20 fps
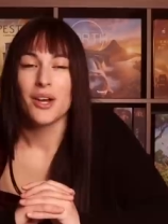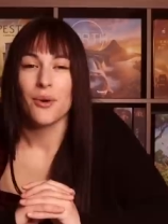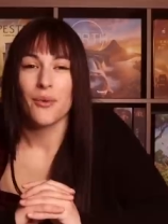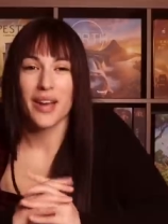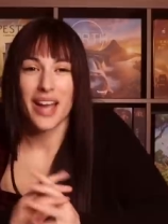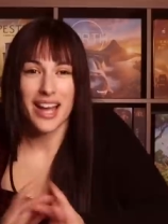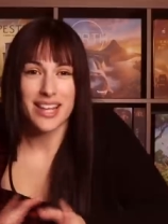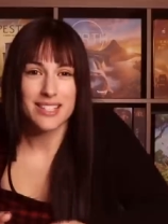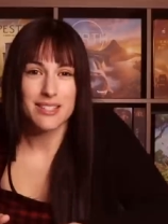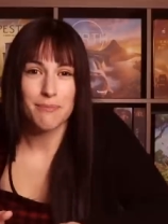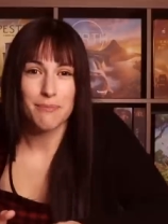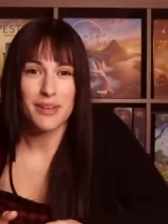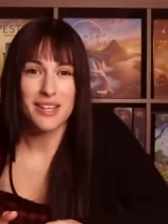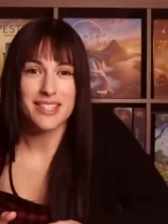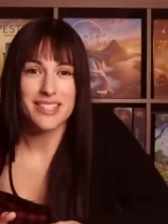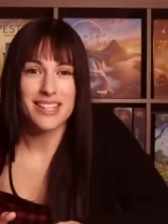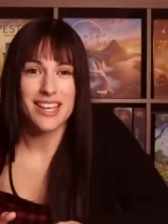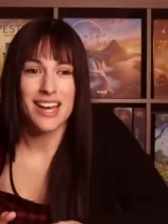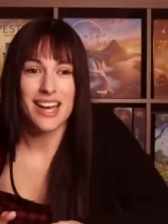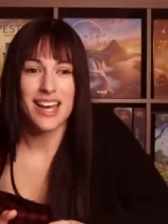we had some
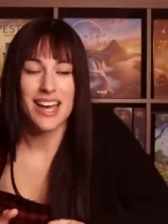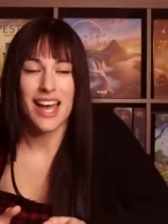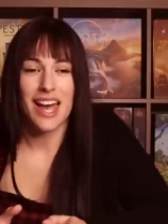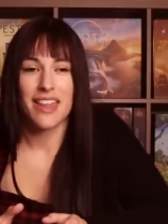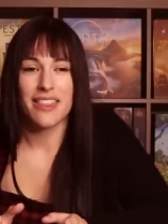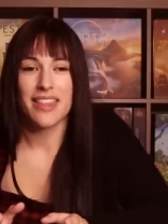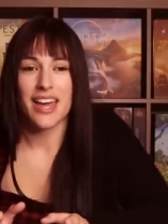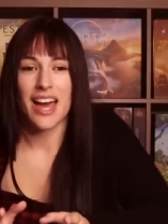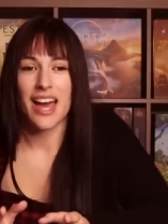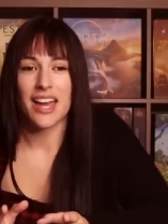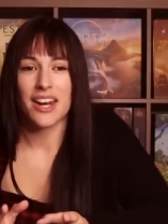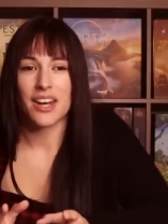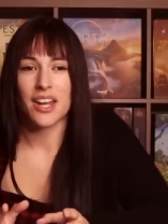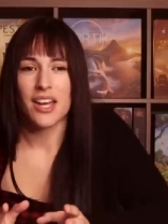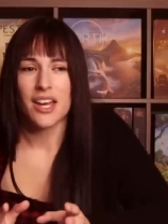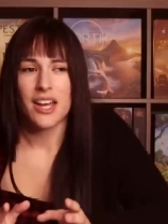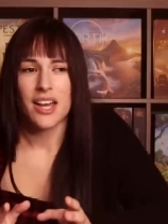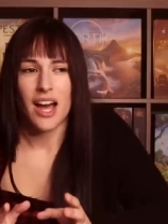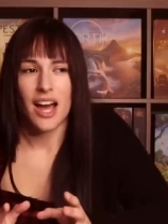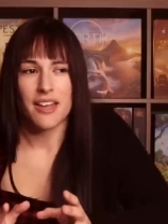pizza and then
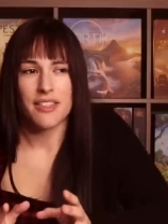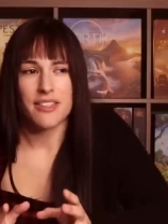I